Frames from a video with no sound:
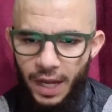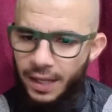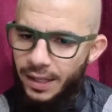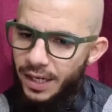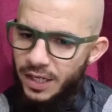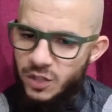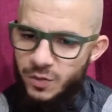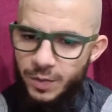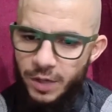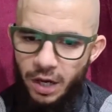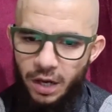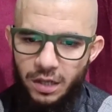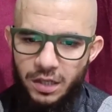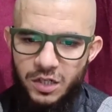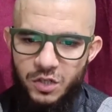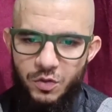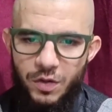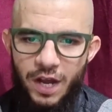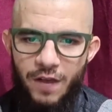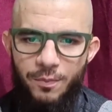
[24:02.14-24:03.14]
And let's be
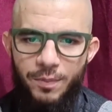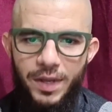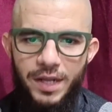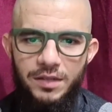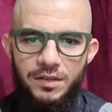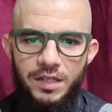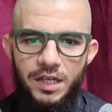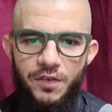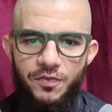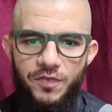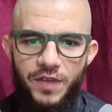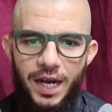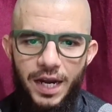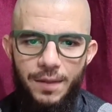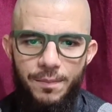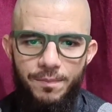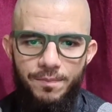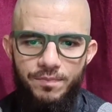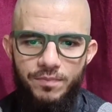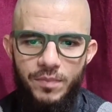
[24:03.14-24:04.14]
honest, we have plenty of
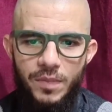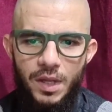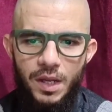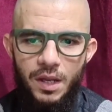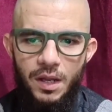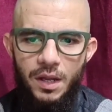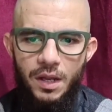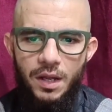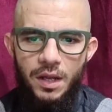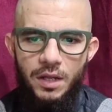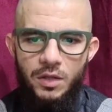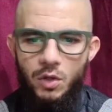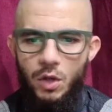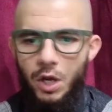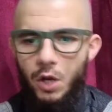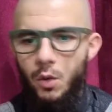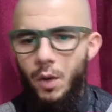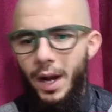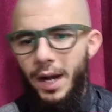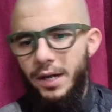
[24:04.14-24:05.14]
time
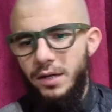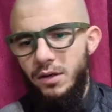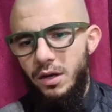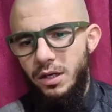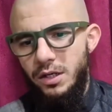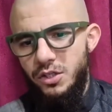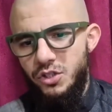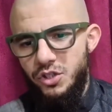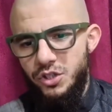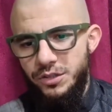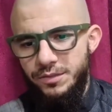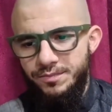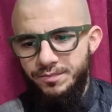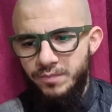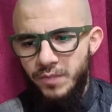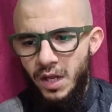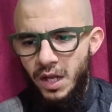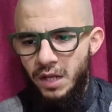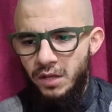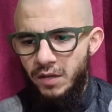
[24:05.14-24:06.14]
to acquire knowledge.
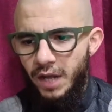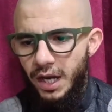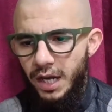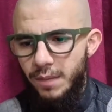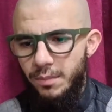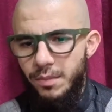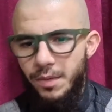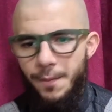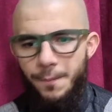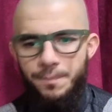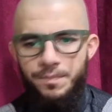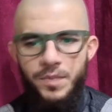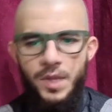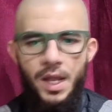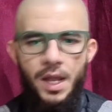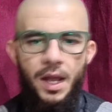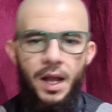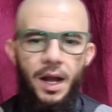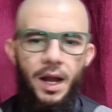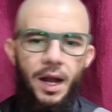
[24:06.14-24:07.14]
Tayyip,
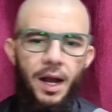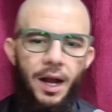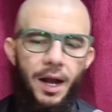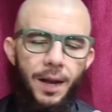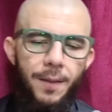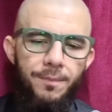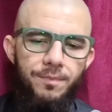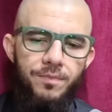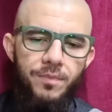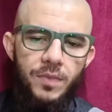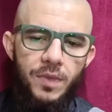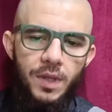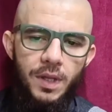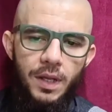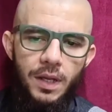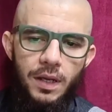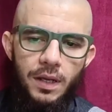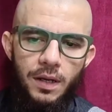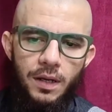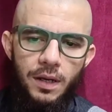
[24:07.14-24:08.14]

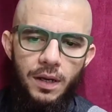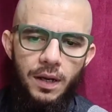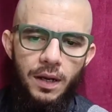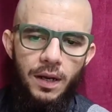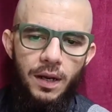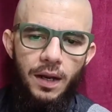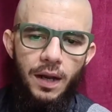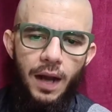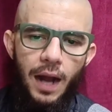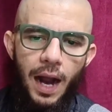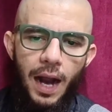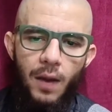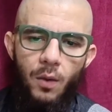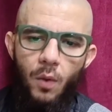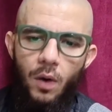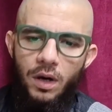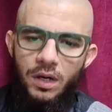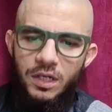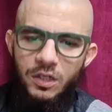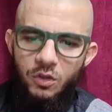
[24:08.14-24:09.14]
I
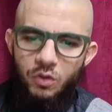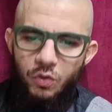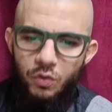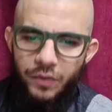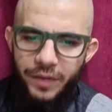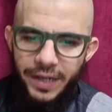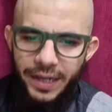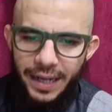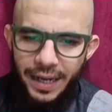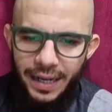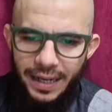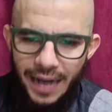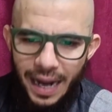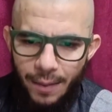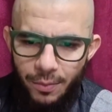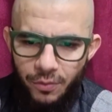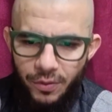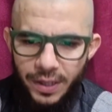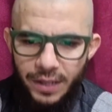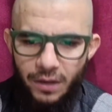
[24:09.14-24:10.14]
wanted to really
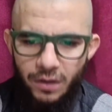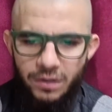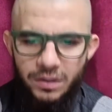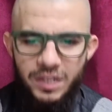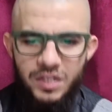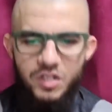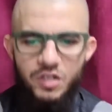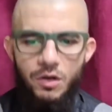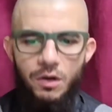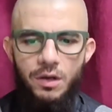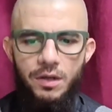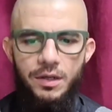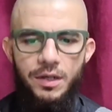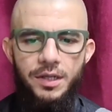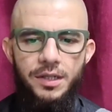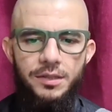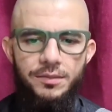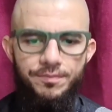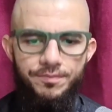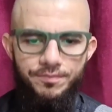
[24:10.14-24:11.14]
elaborate on this
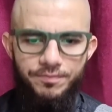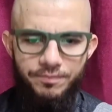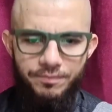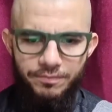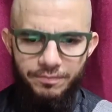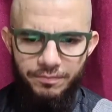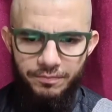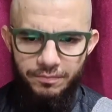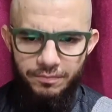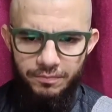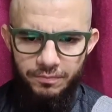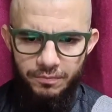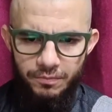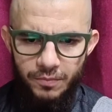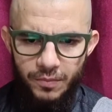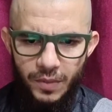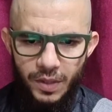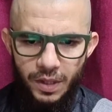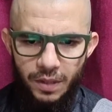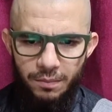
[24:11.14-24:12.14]
longer,
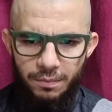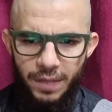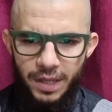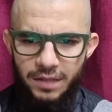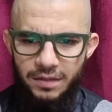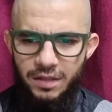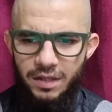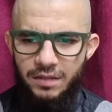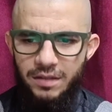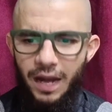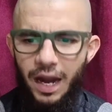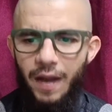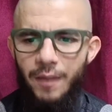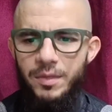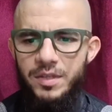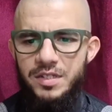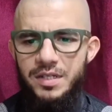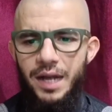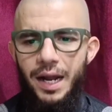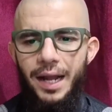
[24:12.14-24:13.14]
but the
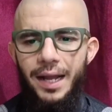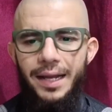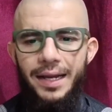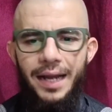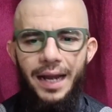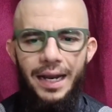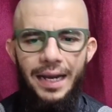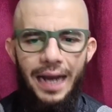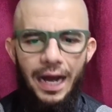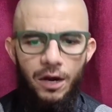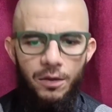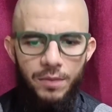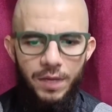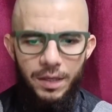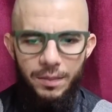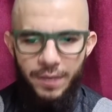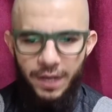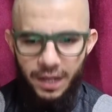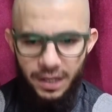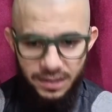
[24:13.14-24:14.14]
time is not going to allow
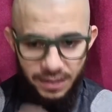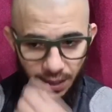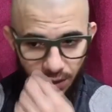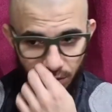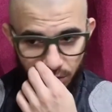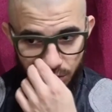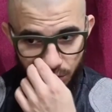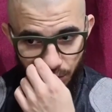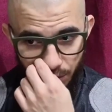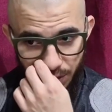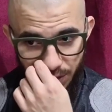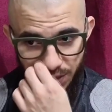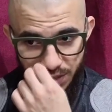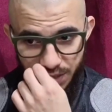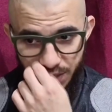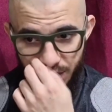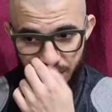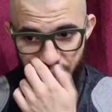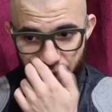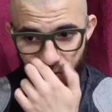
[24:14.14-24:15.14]
me because I also want to
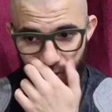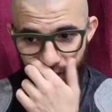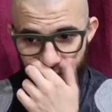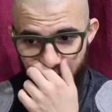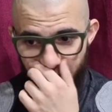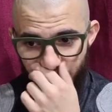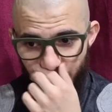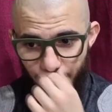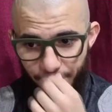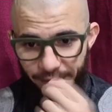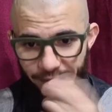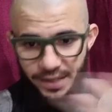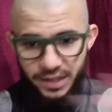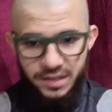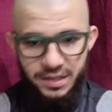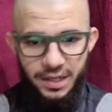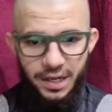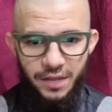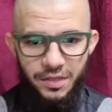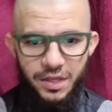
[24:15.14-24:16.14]
discuss the rights of the
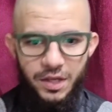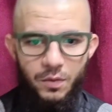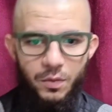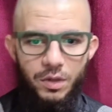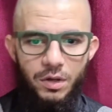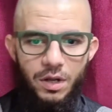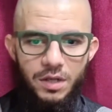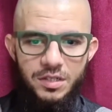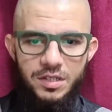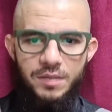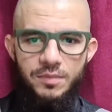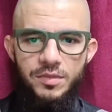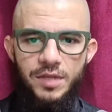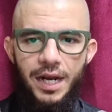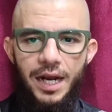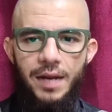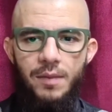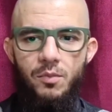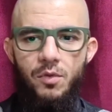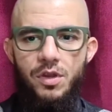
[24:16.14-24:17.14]
parents, and I think we lost some
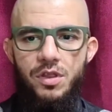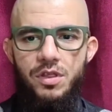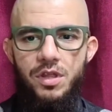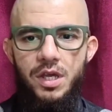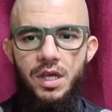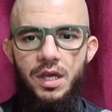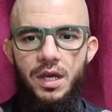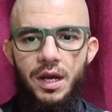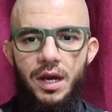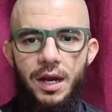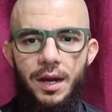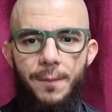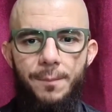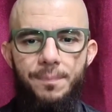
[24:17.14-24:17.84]
time with the